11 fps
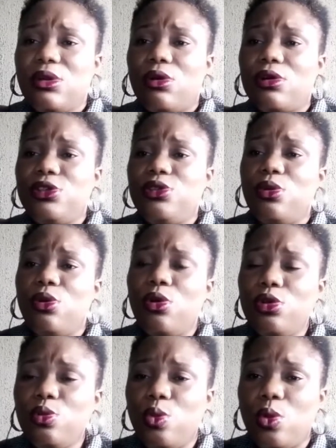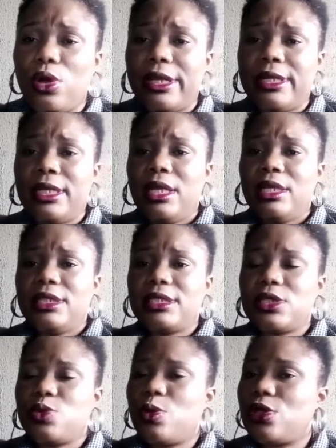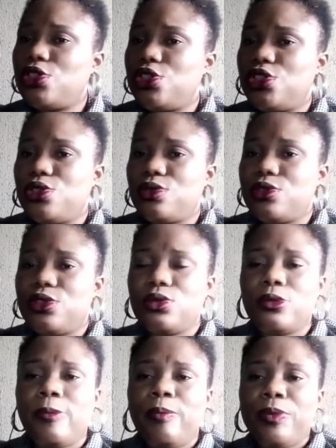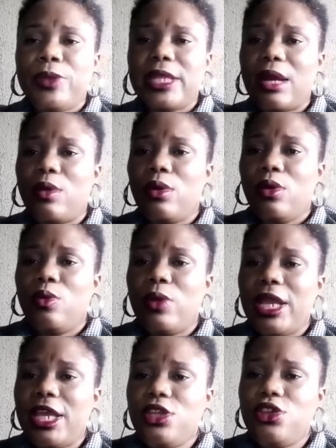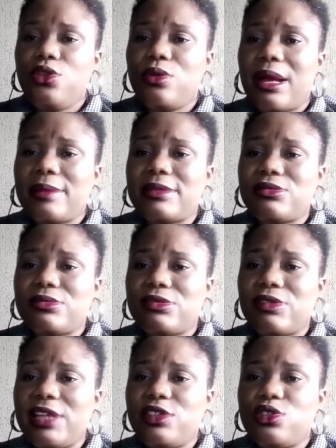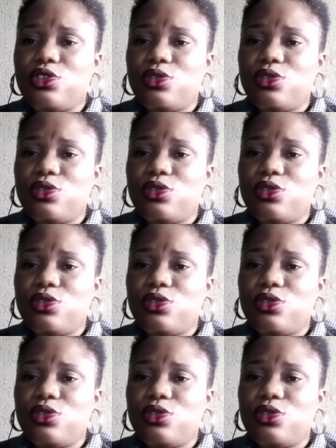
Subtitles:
or you own one, this is what you should do. Now when you're trying to